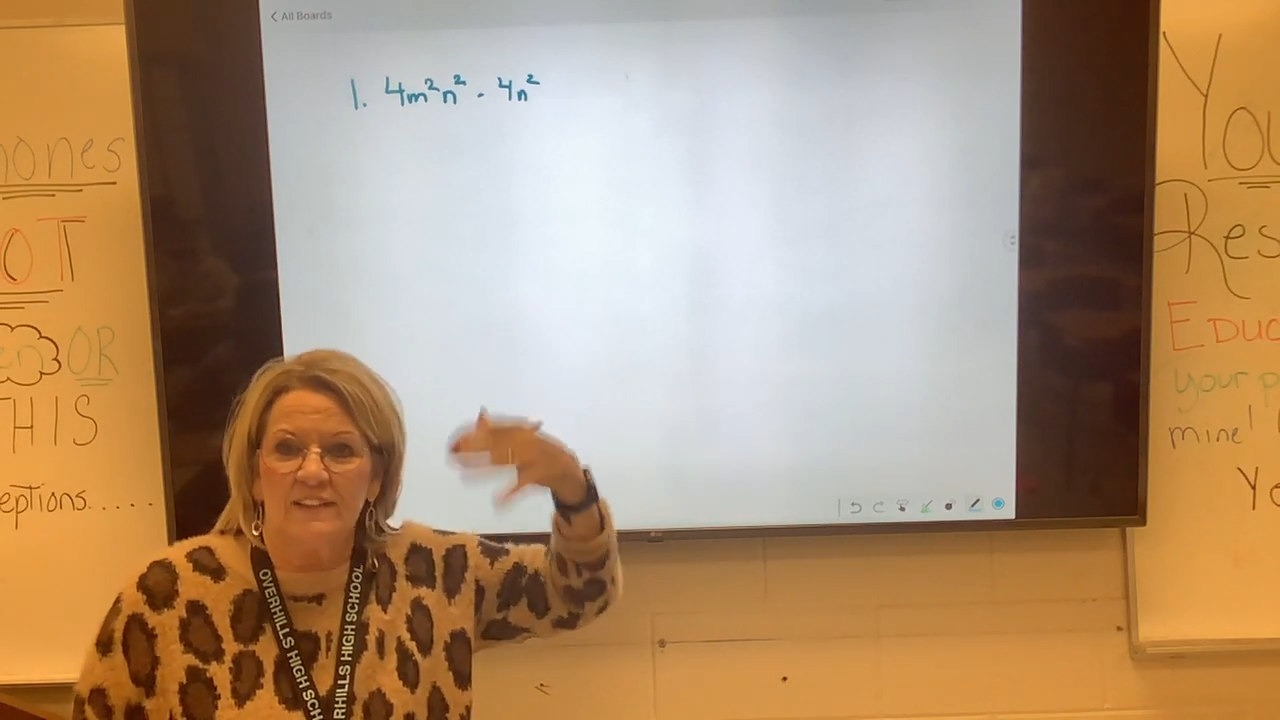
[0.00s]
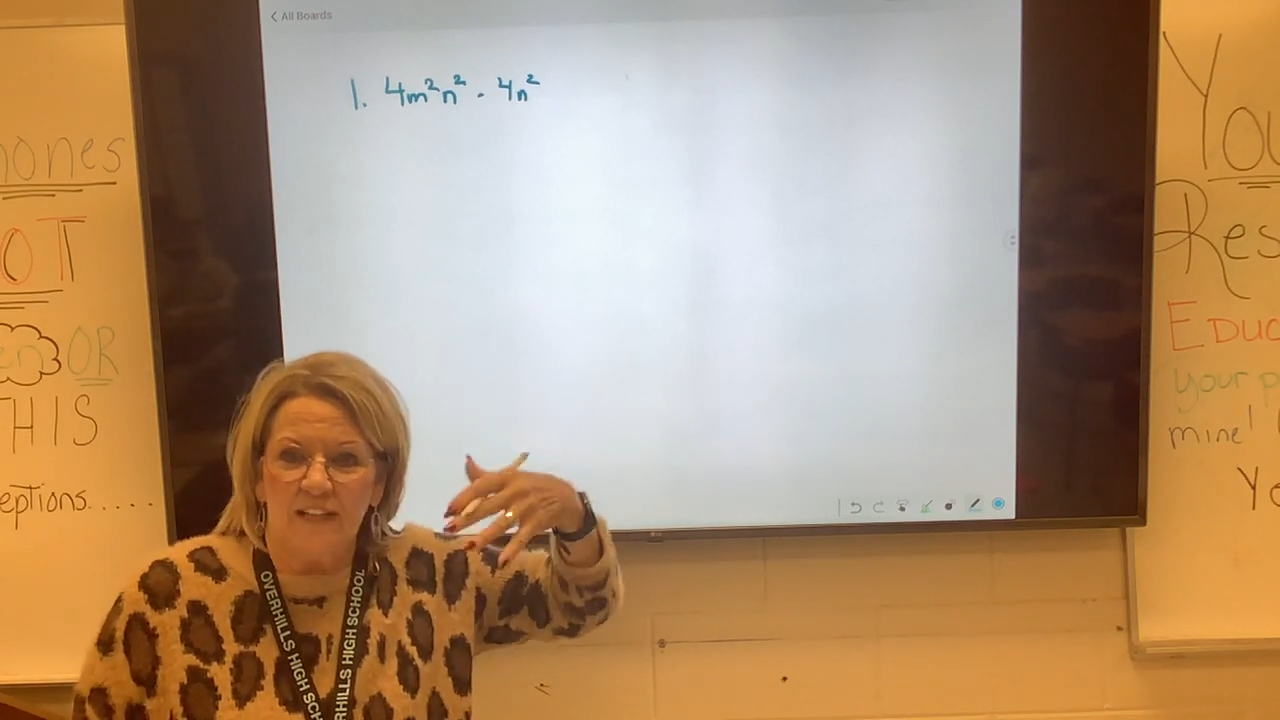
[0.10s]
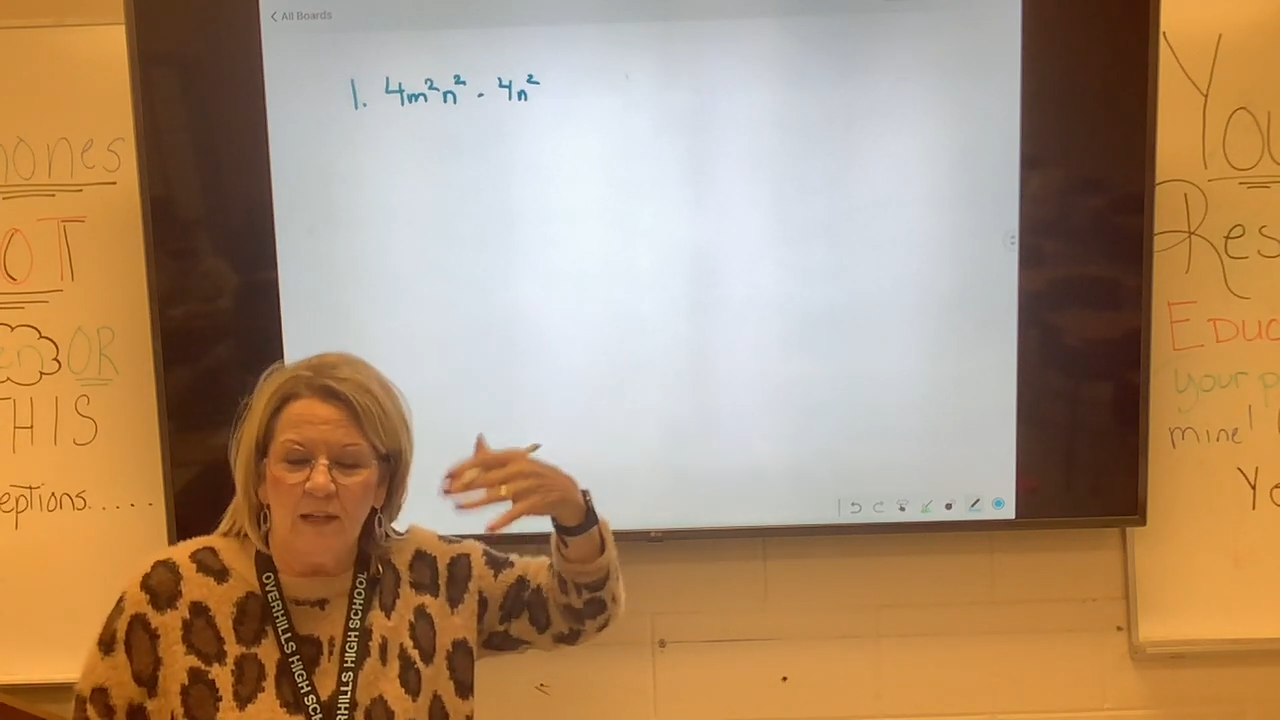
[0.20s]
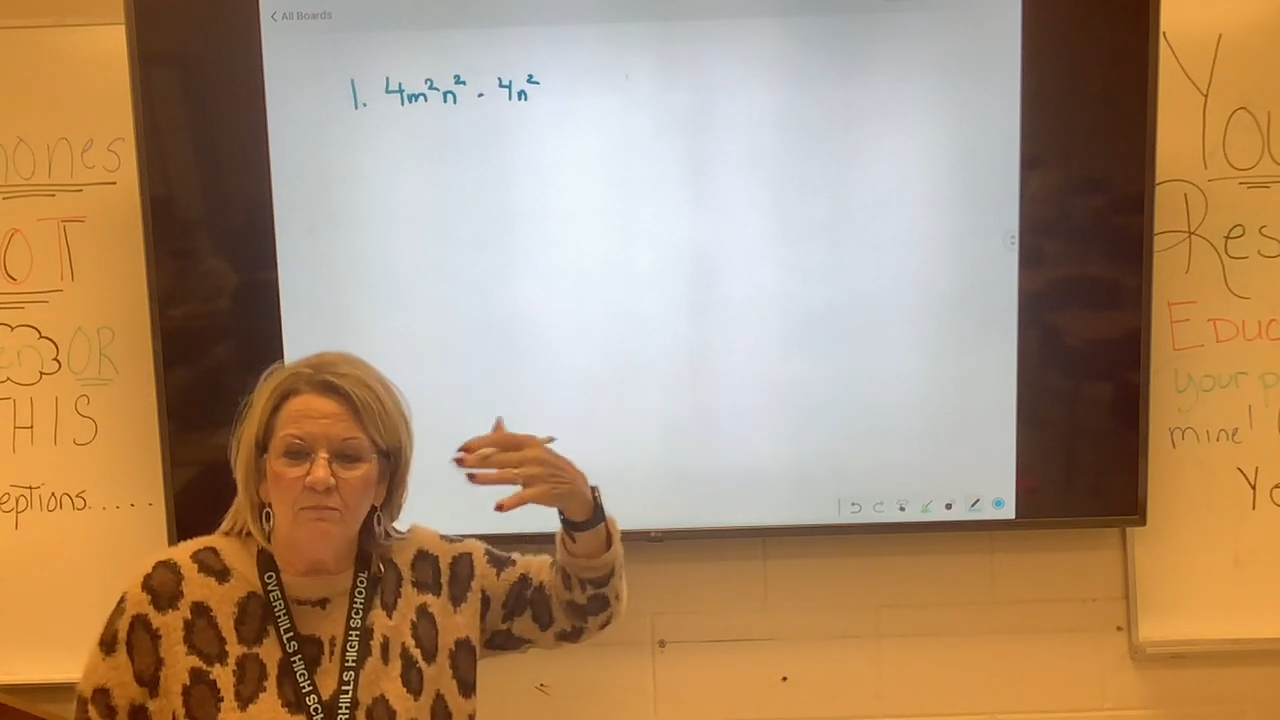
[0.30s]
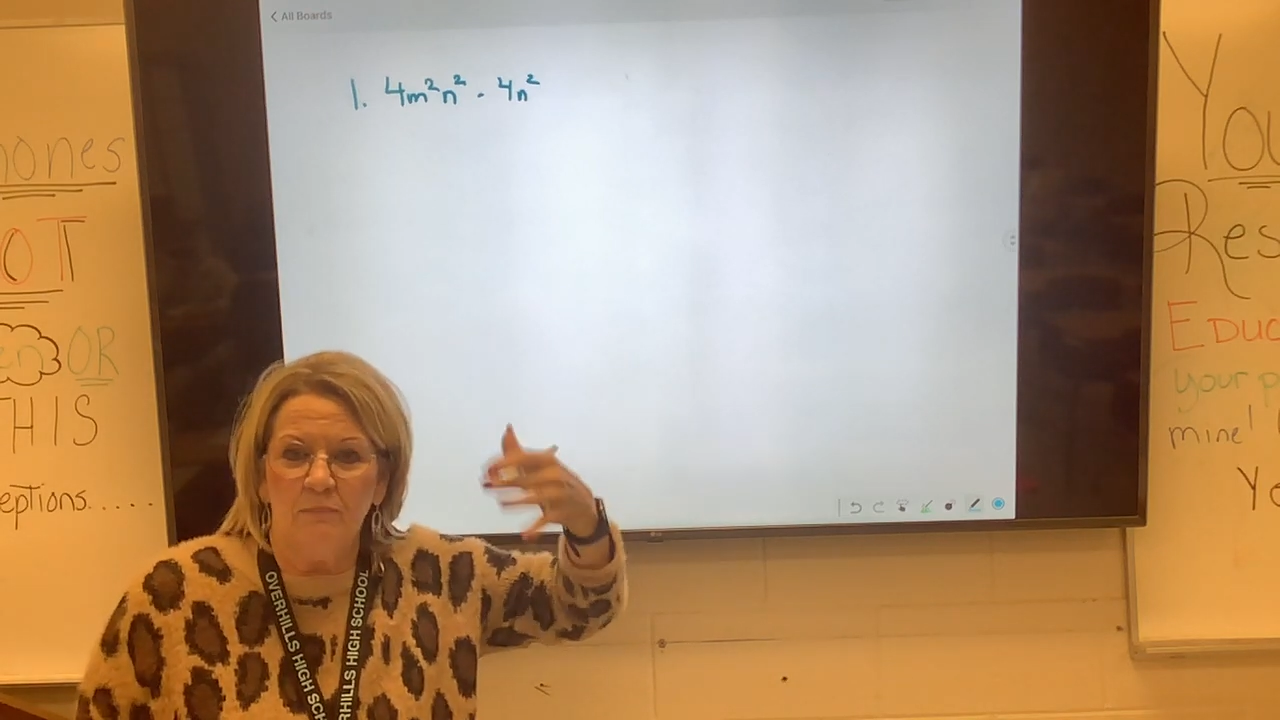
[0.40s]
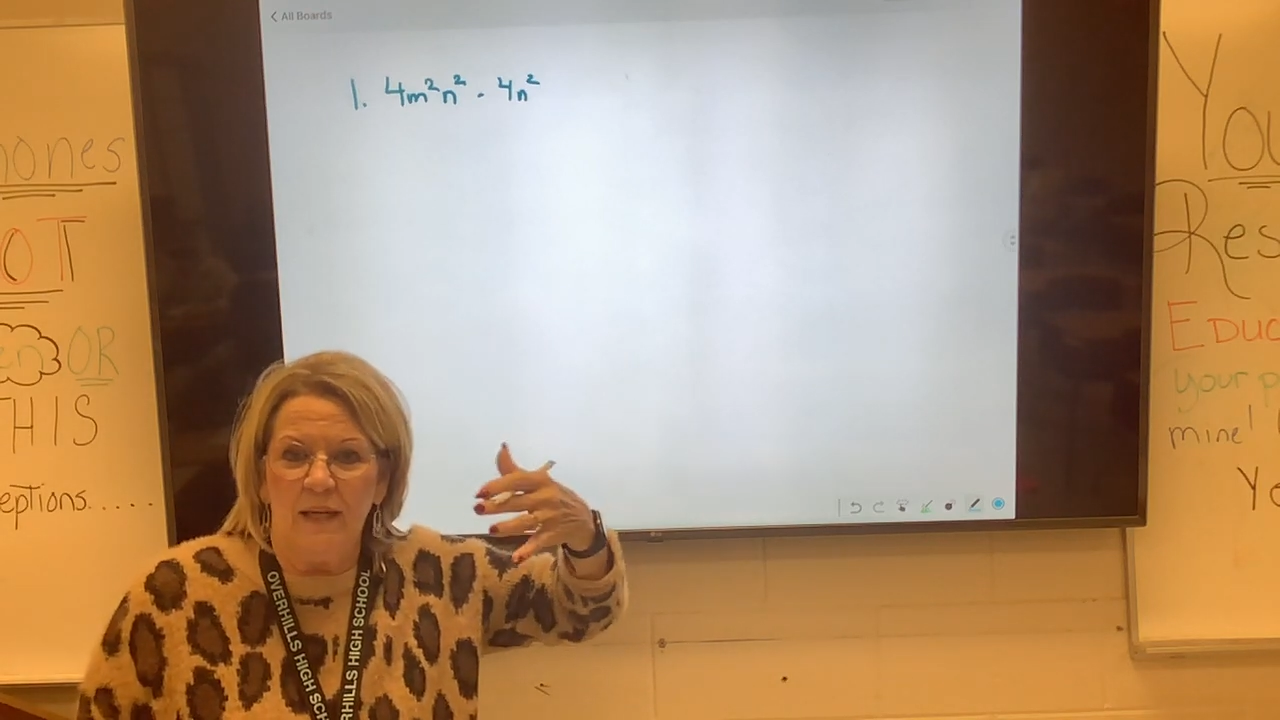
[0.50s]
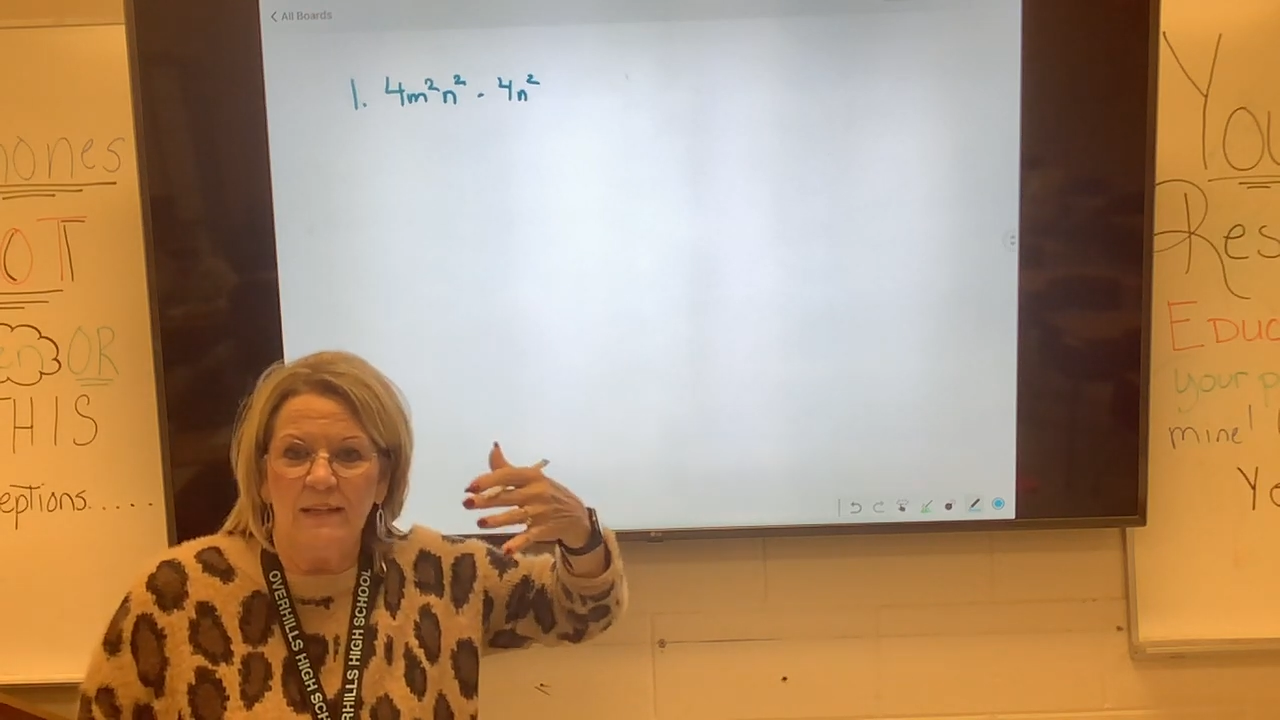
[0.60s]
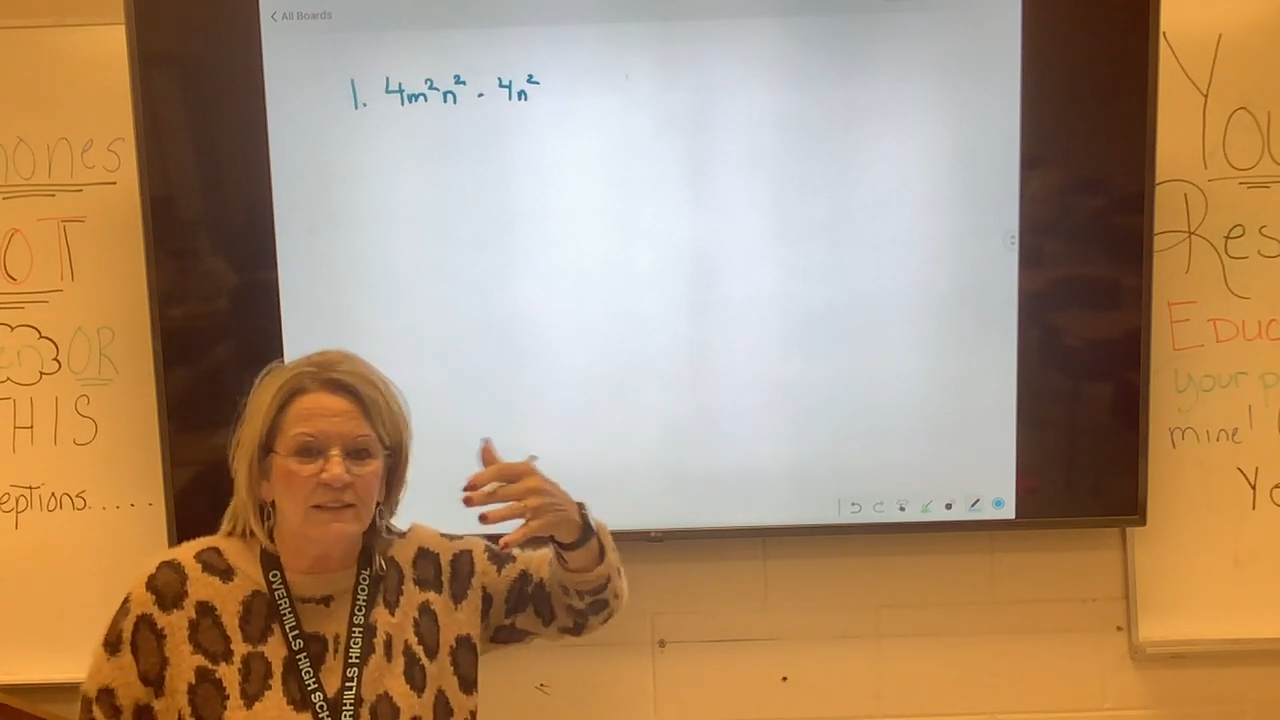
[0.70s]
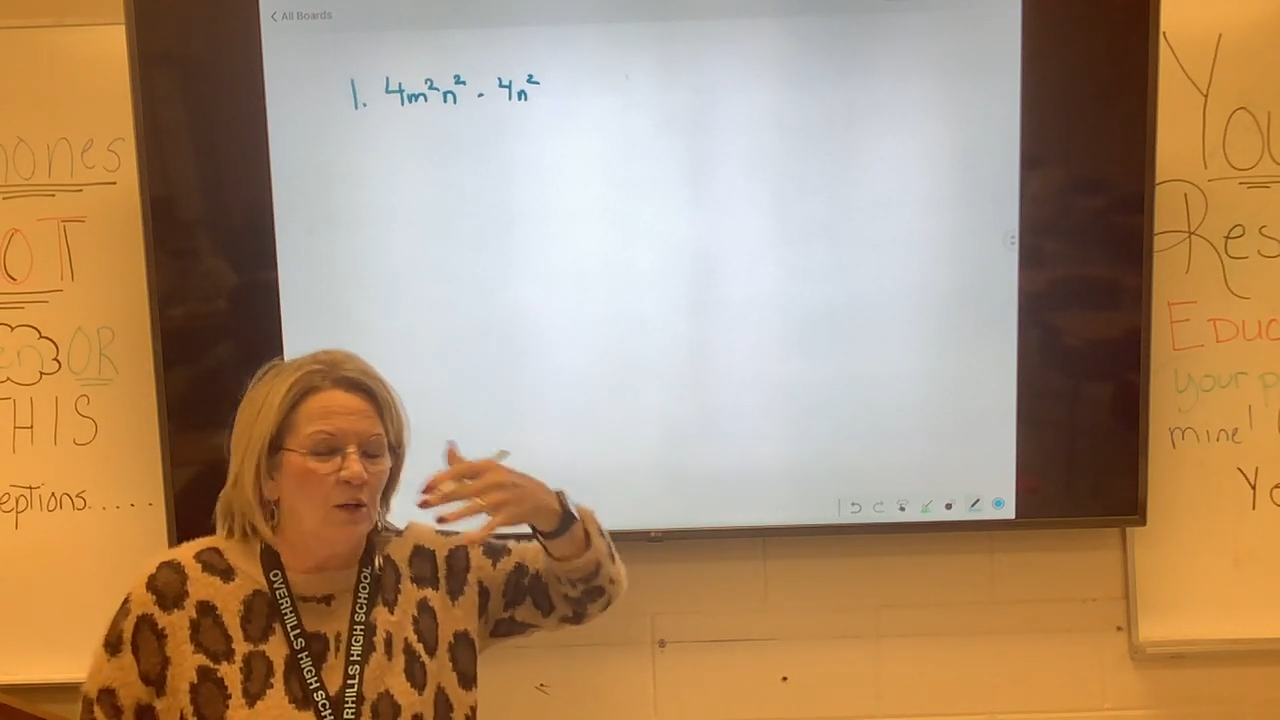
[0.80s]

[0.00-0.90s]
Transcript: same base,